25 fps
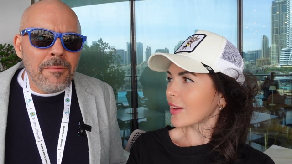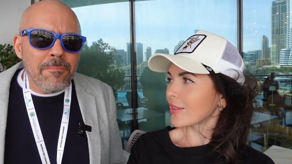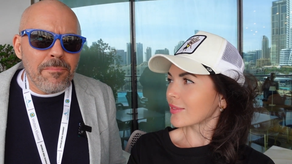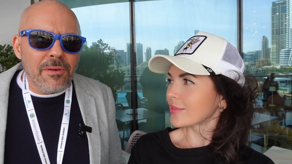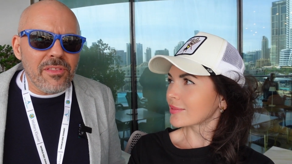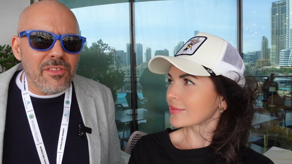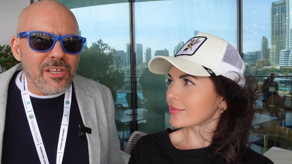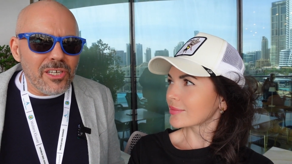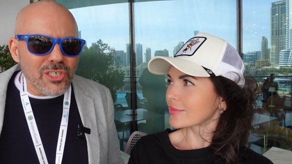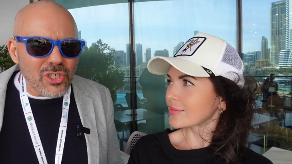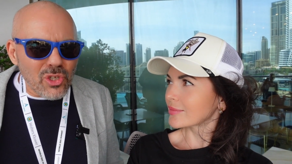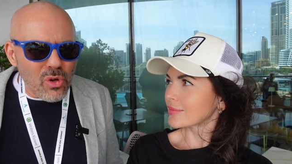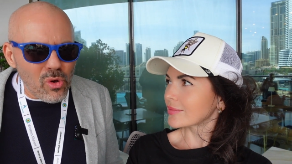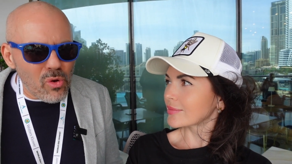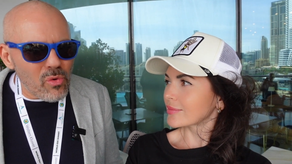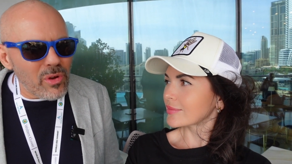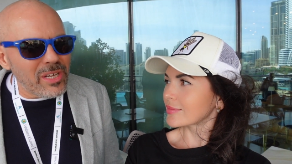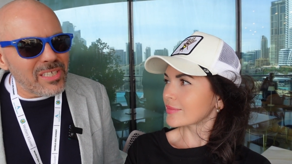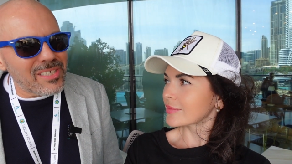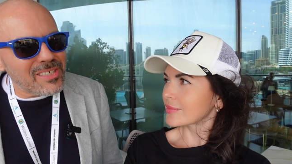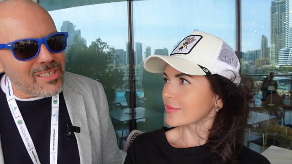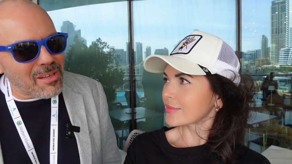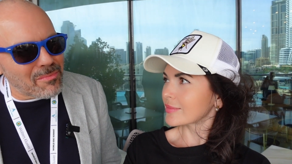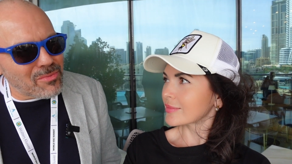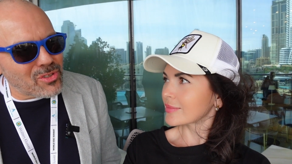Speaker 1: but there's always
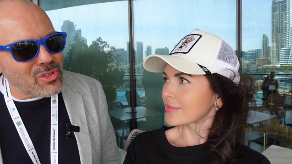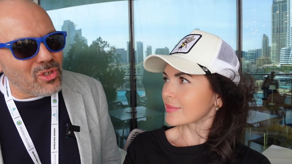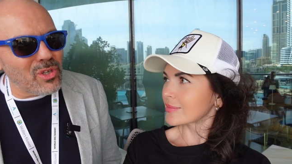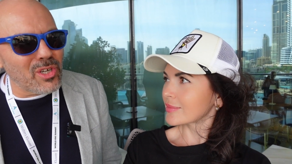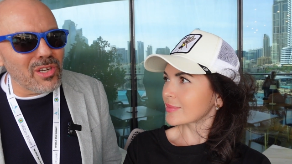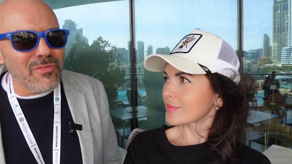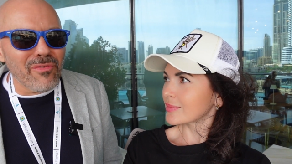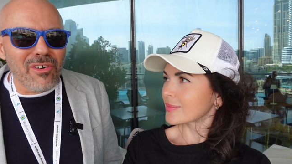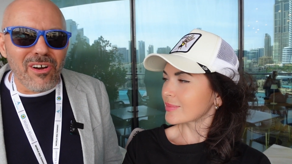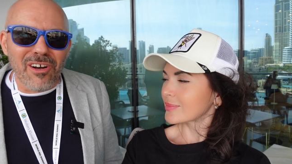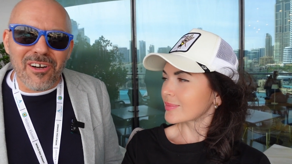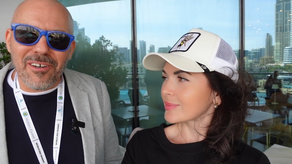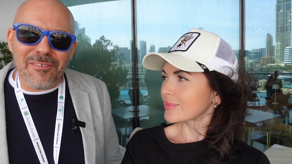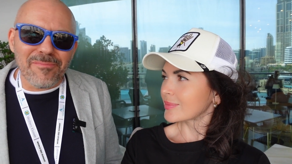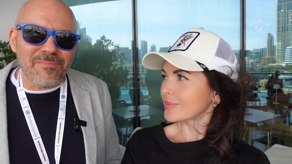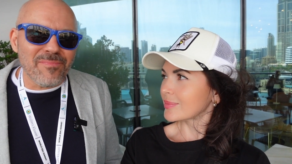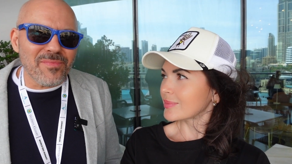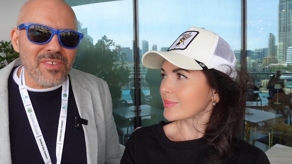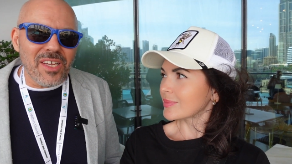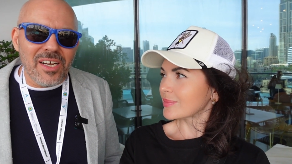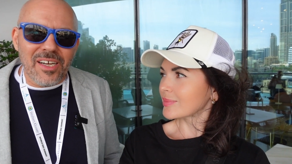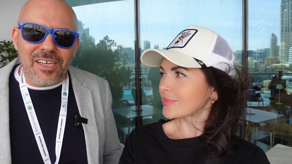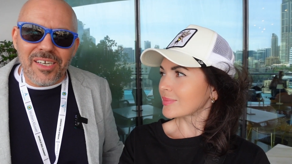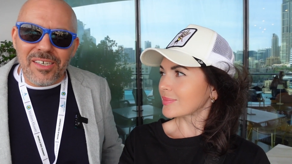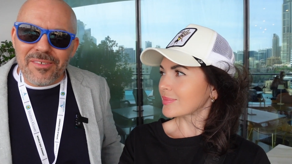some sort of a,
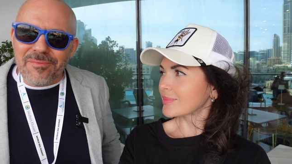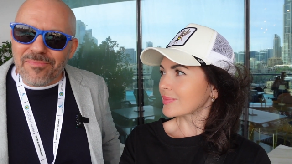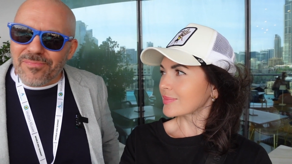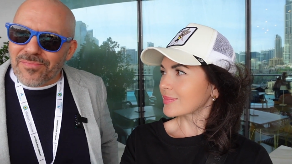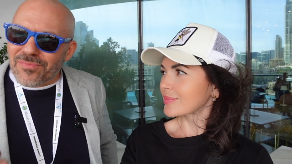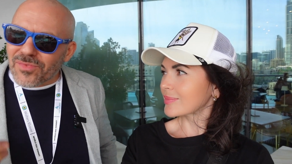a,